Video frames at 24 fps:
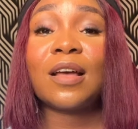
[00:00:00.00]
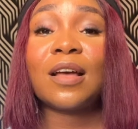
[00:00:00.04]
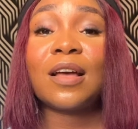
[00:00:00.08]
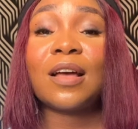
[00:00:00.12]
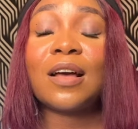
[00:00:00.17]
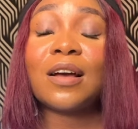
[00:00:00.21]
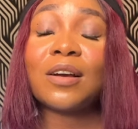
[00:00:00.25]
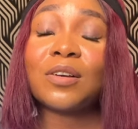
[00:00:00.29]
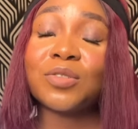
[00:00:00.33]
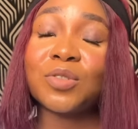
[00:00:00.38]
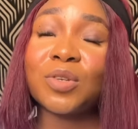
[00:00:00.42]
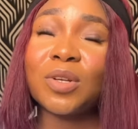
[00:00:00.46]

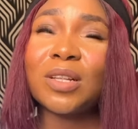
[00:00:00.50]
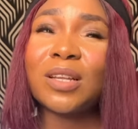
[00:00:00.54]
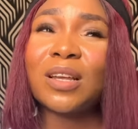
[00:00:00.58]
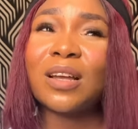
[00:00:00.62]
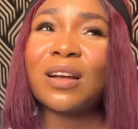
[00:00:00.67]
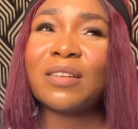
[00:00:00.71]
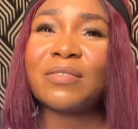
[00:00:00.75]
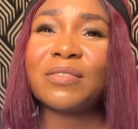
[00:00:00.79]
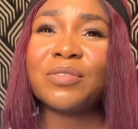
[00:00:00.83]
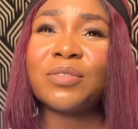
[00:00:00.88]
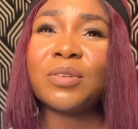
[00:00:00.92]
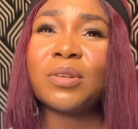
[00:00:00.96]
actually
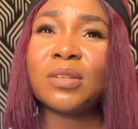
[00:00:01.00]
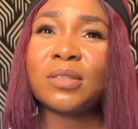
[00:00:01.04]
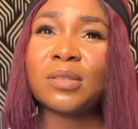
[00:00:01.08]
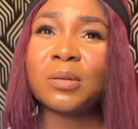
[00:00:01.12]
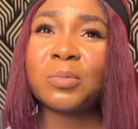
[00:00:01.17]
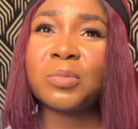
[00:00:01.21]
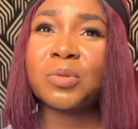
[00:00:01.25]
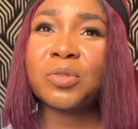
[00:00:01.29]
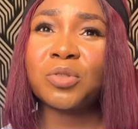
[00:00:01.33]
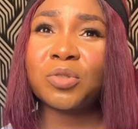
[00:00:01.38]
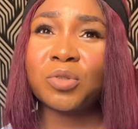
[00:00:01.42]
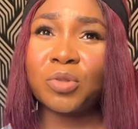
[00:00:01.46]
have a
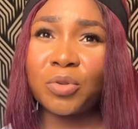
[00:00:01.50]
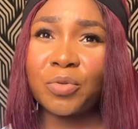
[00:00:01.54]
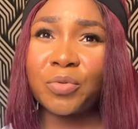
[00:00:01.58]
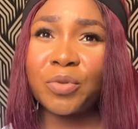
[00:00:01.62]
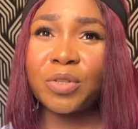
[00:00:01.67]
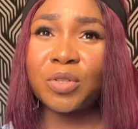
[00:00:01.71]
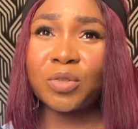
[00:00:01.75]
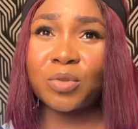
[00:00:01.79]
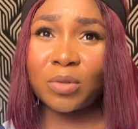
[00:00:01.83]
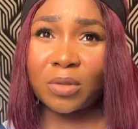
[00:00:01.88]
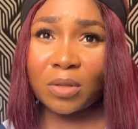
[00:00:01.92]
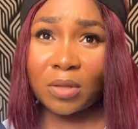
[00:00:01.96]
relatable story
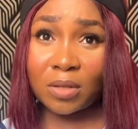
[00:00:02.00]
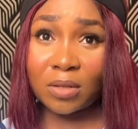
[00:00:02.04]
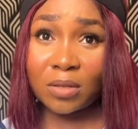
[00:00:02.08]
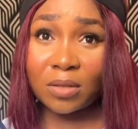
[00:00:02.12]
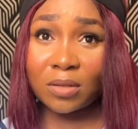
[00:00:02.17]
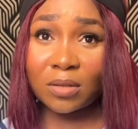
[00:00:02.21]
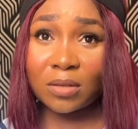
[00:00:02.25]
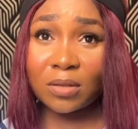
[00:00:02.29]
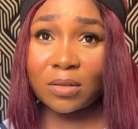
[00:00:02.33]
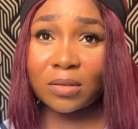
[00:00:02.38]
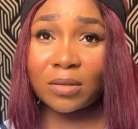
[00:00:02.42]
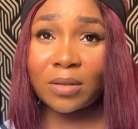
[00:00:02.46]
to
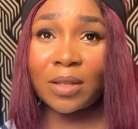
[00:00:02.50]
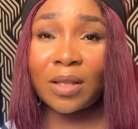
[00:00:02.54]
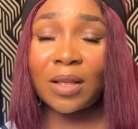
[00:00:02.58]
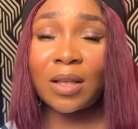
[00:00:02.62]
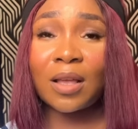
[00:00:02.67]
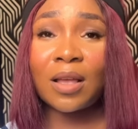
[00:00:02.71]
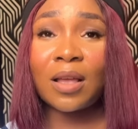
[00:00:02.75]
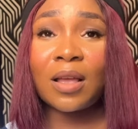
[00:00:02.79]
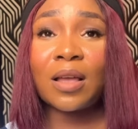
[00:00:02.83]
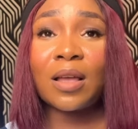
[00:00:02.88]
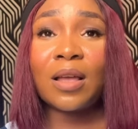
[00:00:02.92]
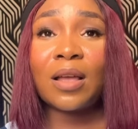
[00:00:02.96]
this.
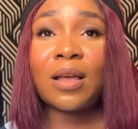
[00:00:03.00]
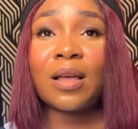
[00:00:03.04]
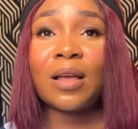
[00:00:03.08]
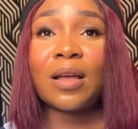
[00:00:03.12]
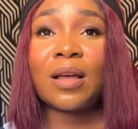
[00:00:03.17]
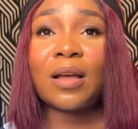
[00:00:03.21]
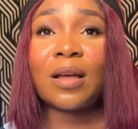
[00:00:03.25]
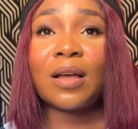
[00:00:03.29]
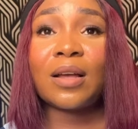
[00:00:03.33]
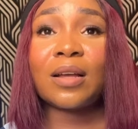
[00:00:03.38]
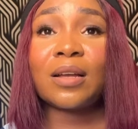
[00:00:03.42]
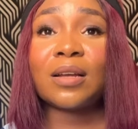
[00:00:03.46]

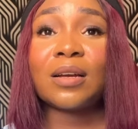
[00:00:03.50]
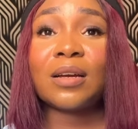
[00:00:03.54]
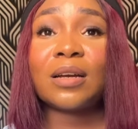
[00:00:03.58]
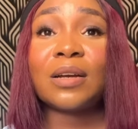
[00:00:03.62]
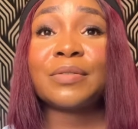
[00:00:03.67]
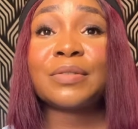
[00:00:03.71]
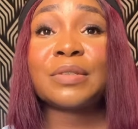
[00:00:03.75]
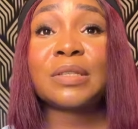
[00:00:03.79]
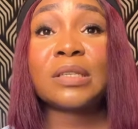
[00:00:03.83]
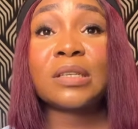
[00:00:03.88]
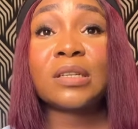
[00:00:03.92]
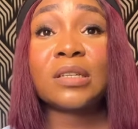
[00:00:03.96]
I've
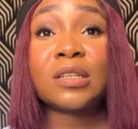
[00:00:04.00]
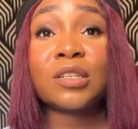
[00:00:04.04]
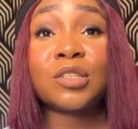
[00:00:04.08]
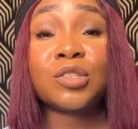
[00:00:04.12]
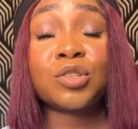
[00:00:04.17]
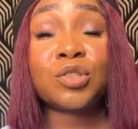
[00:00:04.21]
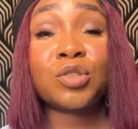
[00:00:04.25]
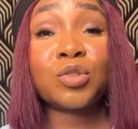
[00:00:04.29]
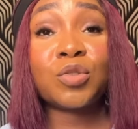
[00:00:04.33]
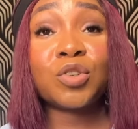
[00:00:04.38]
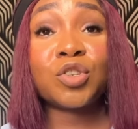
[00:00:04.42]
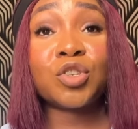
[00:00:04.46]
seen a
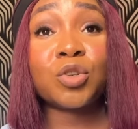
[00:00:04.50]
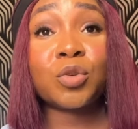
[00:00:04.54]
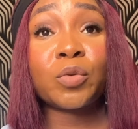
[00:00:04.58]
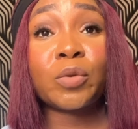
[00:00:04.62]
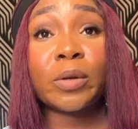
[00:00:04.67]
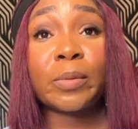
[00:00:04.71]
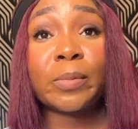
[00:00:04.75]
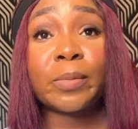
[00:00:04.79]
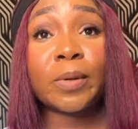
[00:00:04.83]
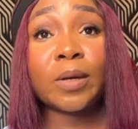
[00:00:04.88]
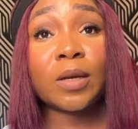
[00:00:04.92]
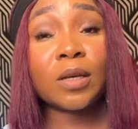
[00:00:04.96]
situation
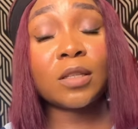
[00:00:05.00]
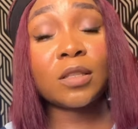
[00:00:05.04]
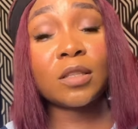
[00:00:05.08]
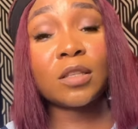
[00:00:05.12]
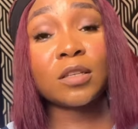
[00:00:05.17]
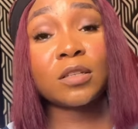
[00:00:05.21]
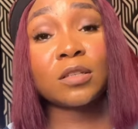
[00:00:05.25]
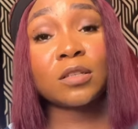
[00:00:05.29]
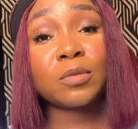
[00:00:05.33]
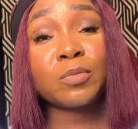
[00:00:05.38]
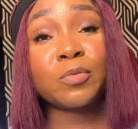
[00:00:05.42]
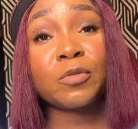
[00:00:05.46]
whereby
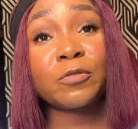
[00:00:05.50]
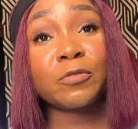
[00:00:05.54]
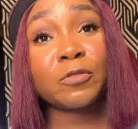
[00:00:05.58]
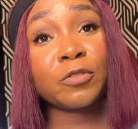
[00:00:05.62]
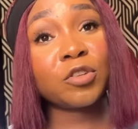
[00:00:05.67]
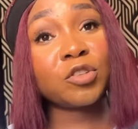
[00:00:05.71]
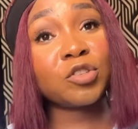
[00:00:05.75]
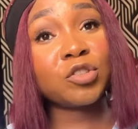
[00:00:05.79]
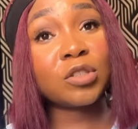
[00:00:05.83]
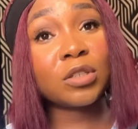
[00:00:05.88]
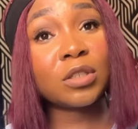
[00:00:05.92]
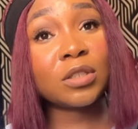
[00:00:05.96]
these
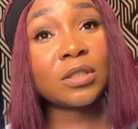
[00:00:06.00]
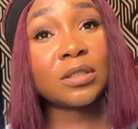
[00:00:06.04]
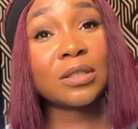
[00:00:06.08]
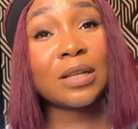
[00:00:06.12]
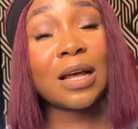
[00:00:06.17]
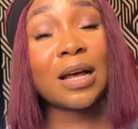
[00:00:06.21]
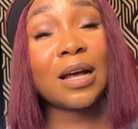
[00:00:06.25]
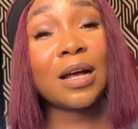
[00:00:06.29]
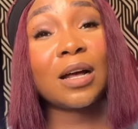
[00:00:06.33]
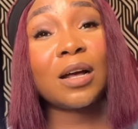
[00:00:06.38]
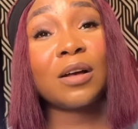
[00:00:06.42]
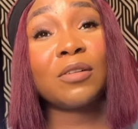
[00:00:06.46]
professionals
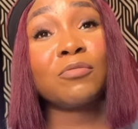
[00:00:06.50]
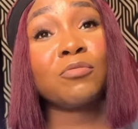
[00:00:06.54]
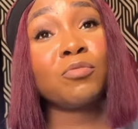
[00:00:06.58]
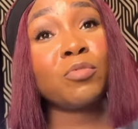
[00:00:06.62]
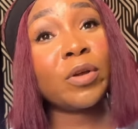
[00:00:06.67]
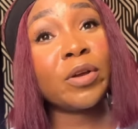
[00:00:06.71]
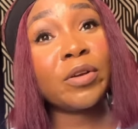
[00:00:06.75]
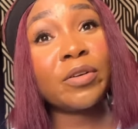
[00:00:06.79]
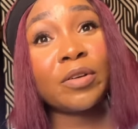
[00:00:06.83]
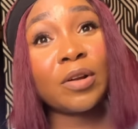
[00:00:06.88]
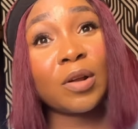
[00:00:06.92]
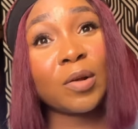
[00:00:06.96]
are
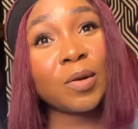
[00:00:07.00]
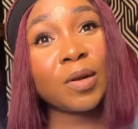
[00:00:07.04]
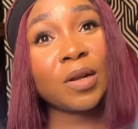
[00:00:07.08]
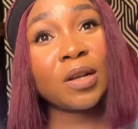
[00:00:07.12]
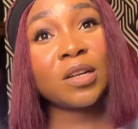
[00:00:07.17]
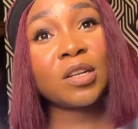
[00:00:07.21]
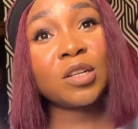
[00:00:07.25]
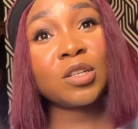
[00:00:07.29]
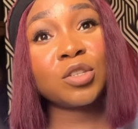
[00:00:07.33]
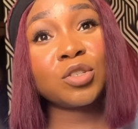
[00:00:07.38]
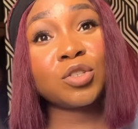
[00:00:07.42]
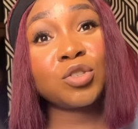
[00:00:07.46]
well grounded
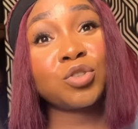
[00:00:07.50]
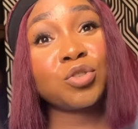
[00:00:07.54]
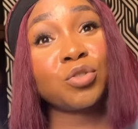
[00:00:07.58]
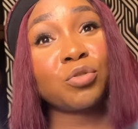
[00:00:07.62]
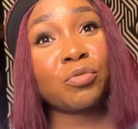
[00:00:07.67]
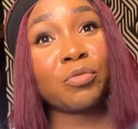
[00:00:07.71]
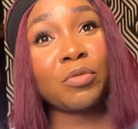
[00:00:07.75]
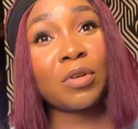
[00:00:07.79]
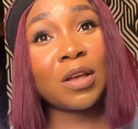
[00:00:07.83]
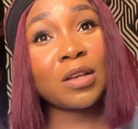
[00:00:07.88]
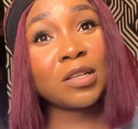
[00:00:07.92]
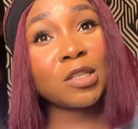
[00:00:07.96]
in the
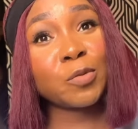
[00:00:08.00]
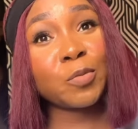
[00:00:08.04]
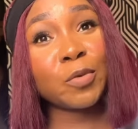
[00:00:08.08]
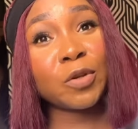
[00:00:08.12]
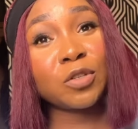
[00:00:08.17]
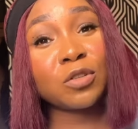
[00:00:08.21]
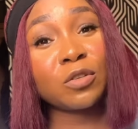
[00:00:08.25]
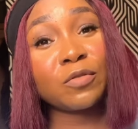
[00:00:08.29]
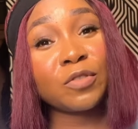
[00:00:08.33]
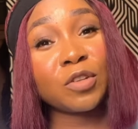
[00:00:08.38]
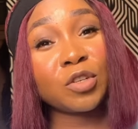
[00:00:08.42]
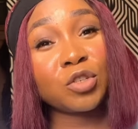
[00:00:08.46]
theory
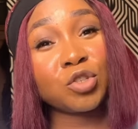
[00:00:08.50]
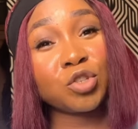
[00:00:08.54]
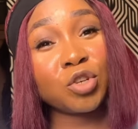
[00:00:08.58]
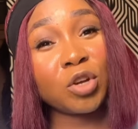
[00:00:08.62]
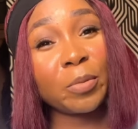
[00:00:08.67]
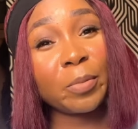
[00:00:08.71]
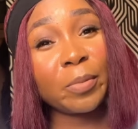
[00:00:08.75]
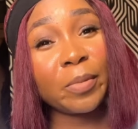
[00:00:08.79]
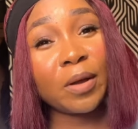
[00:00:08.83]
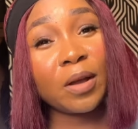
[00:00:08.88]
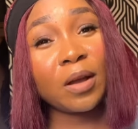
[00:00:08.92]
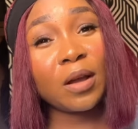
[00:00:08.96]
aspect of the
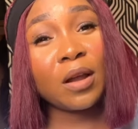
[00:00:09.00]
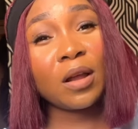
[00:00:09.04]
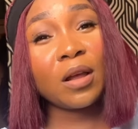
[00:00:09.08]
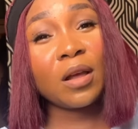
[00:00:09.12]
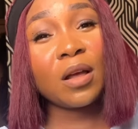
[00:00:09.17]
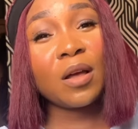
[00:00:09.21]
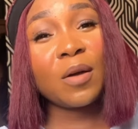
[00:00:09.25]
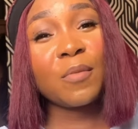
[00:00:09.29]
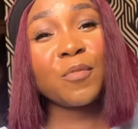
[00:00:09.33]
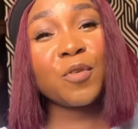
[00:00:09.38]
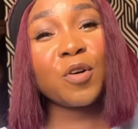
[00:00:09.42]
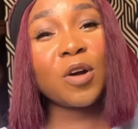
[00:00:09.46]
job
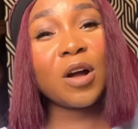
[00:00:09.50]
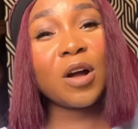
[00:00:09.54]
but